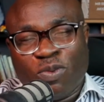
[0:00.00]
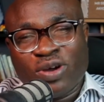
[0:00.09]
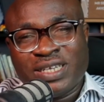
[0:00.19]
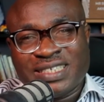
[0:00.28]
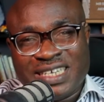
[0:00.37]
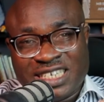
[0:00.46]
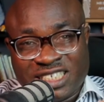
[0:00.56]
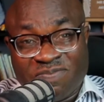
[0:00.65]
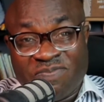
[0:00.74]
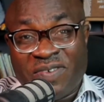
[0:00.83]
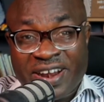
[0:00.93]
point is
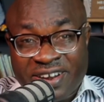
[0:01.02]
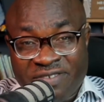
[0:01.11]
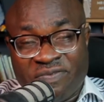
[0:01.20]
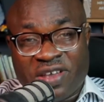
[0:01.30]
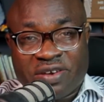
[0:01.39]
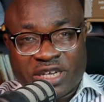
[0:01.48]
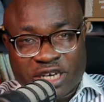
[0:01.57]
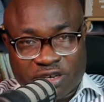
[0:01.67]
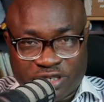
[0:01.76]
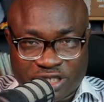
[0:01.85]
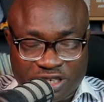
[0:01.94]
very, very
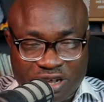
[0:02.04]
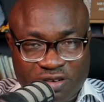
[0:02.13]
critical.